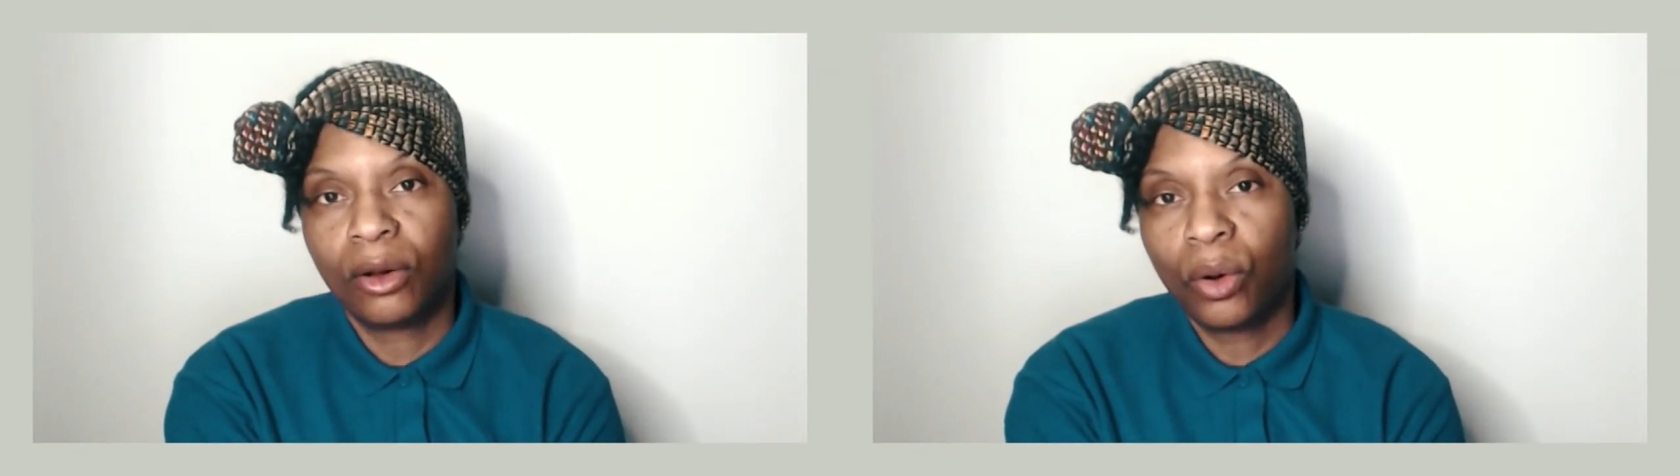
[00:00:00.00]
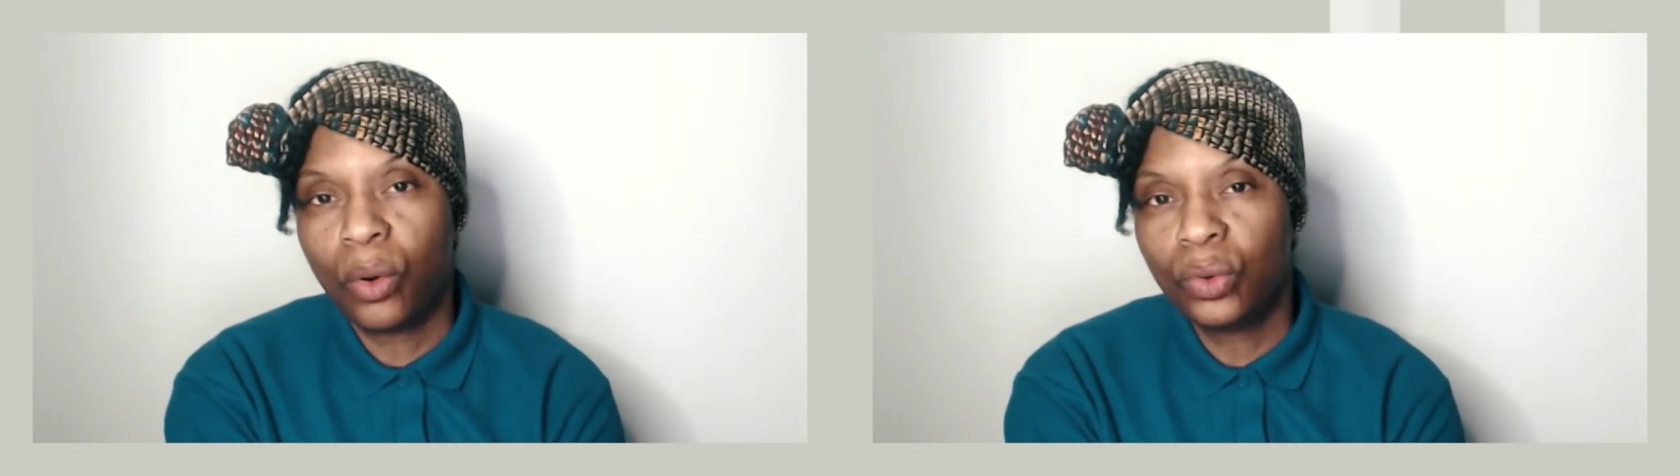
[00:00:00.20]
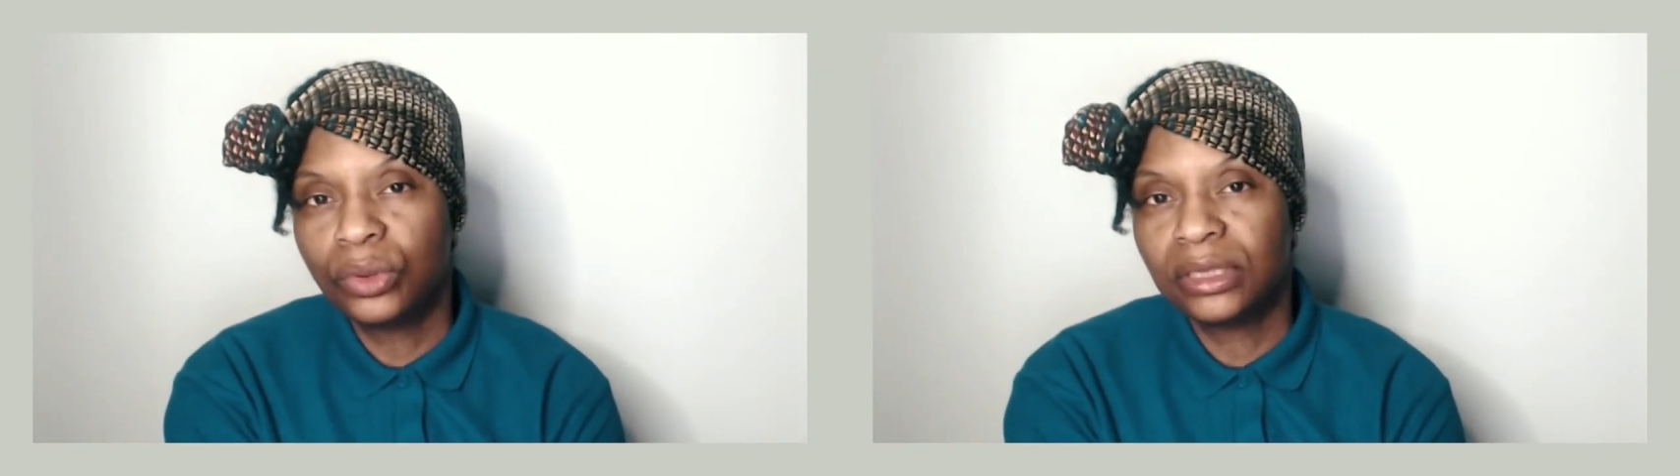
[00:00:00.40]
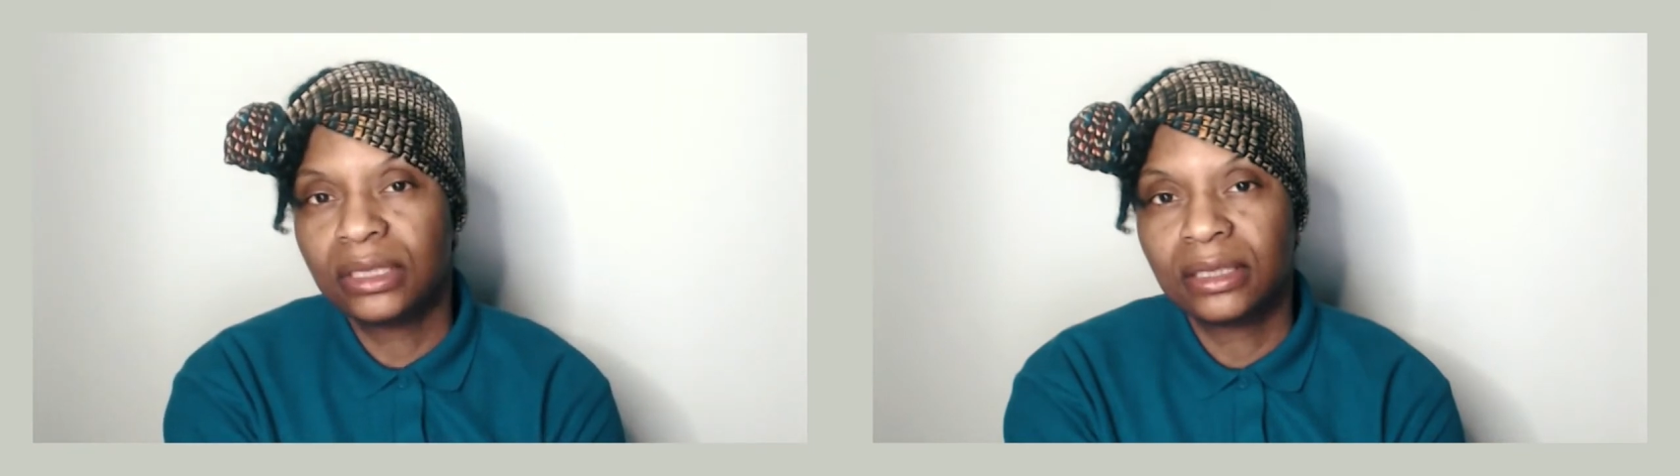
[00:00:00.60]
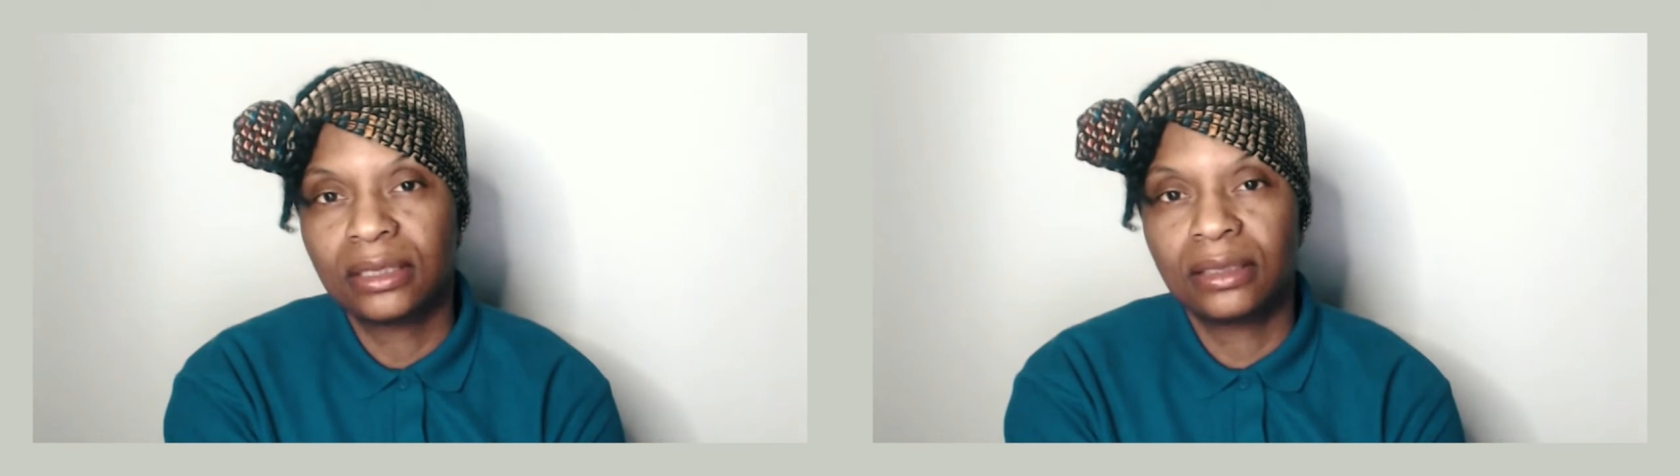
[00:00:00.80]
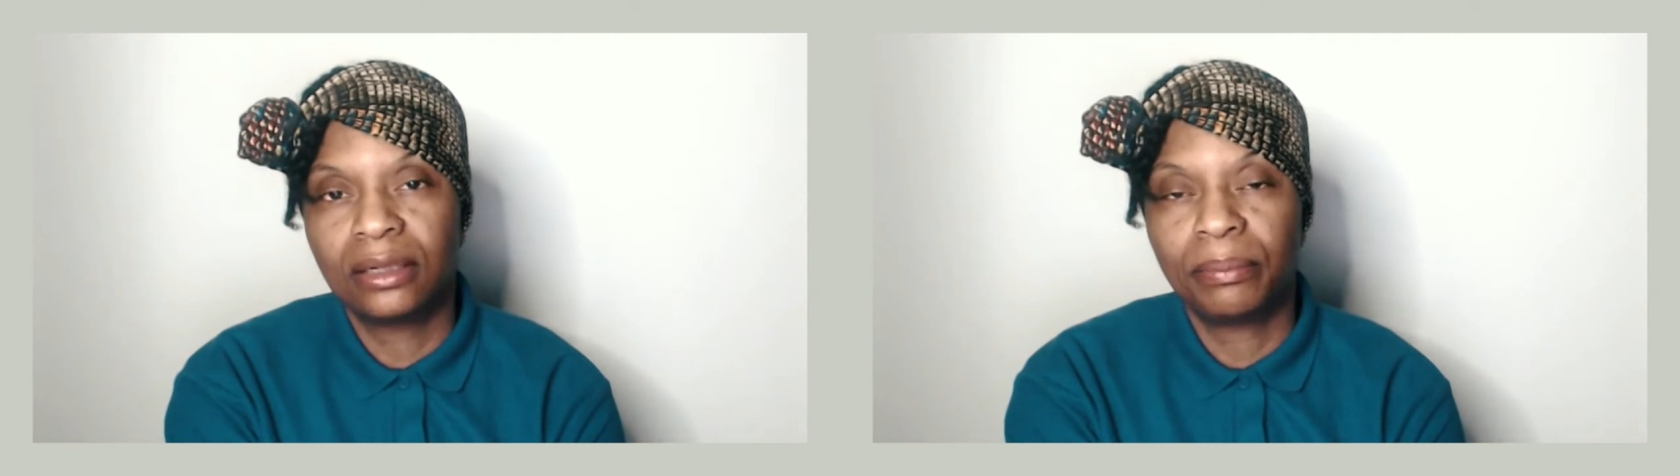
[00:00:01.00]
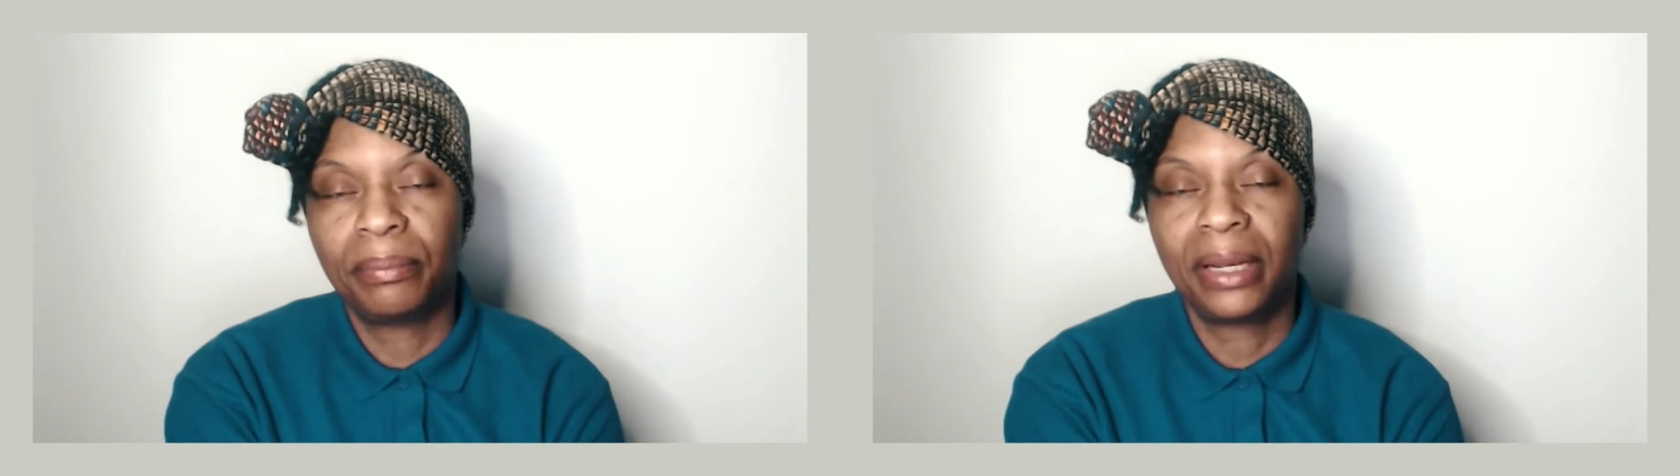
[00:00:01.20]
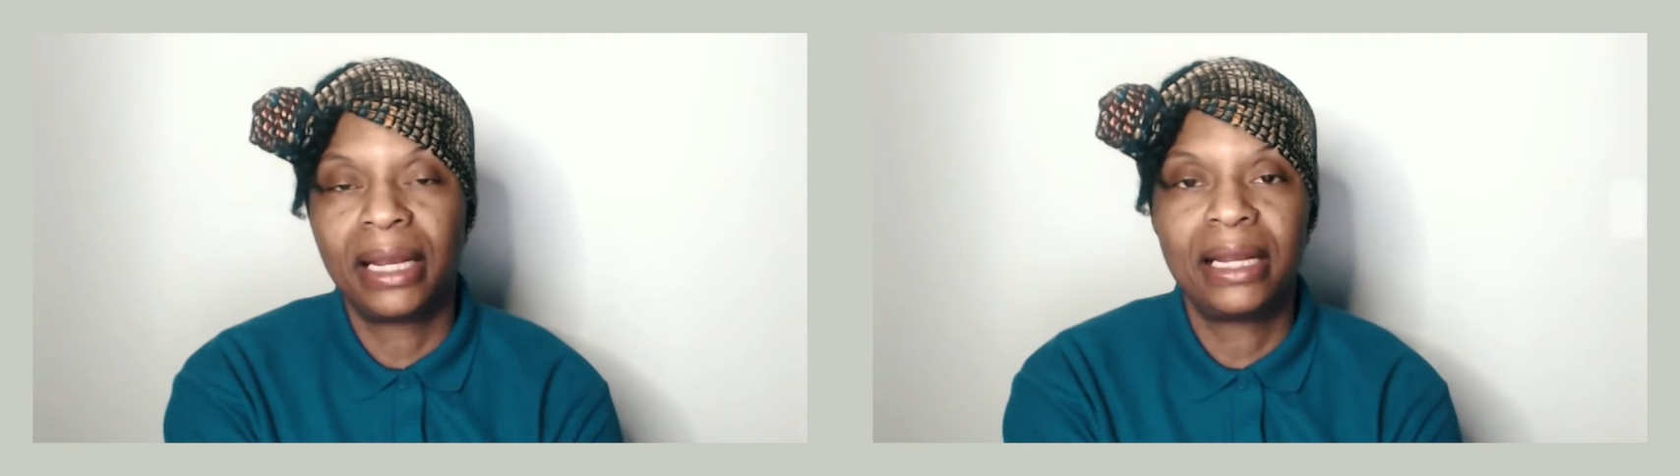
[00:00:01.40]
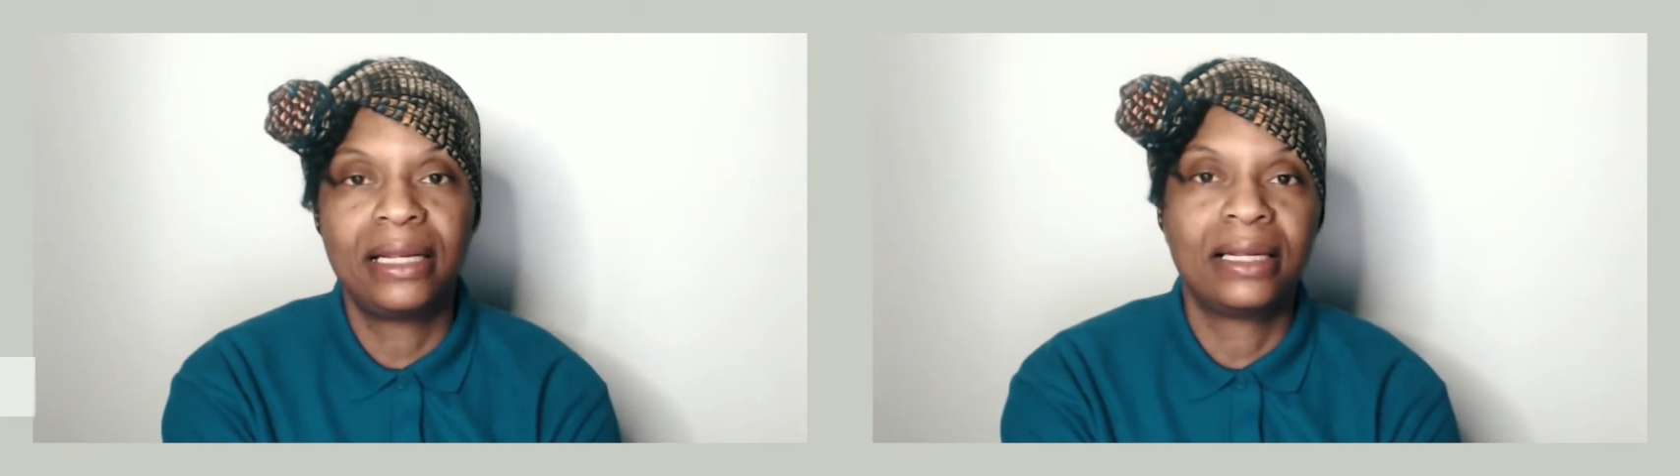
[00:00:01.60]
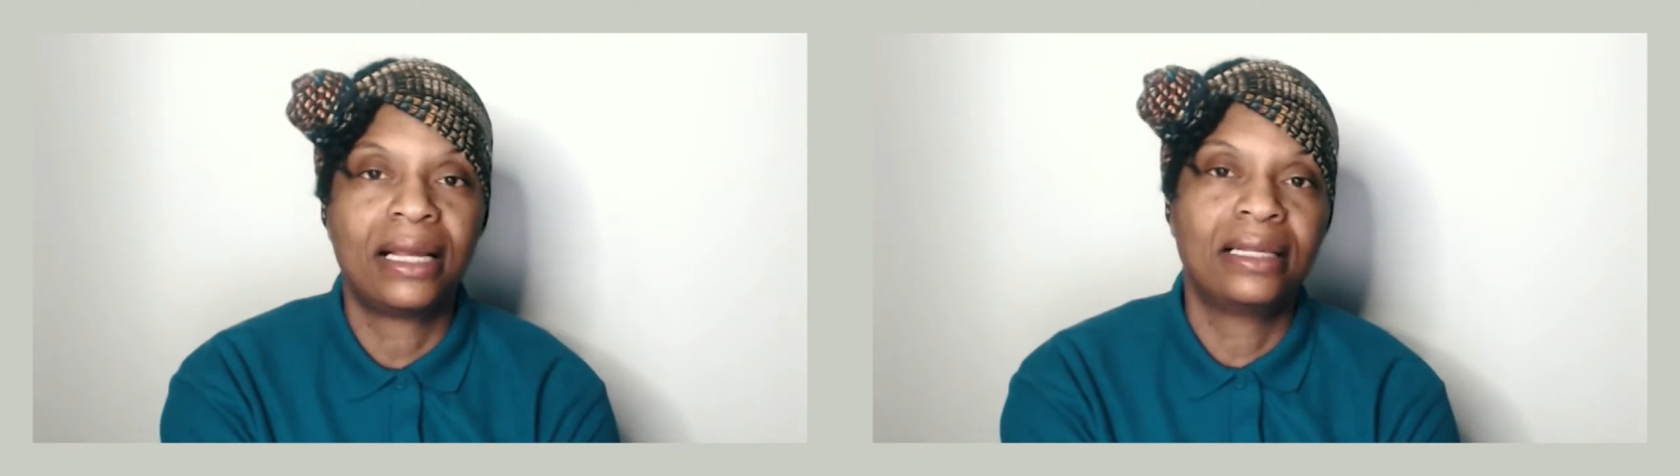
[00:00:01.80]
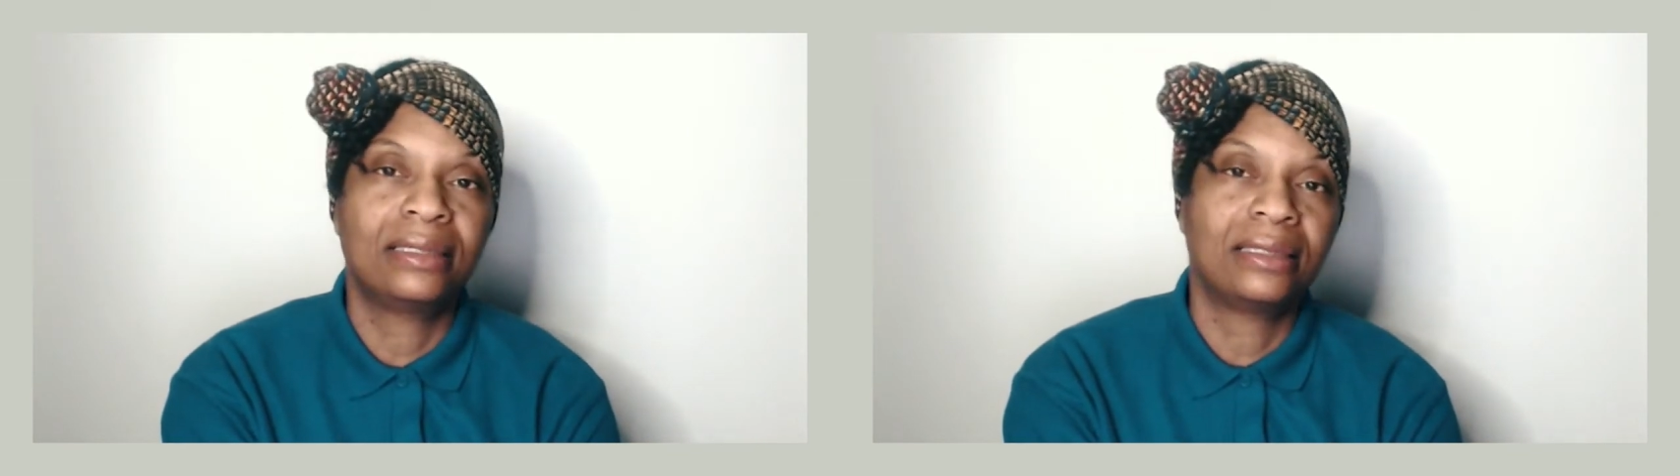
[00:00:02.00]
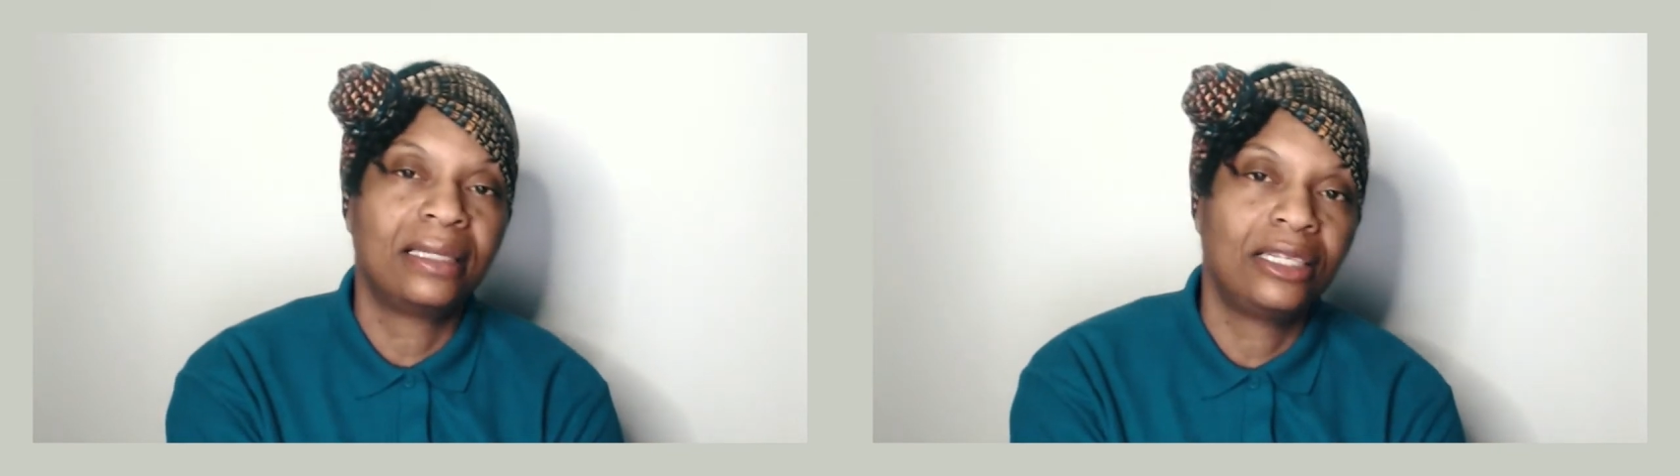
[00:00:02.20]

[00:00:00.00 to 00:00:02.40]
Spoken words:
old pain and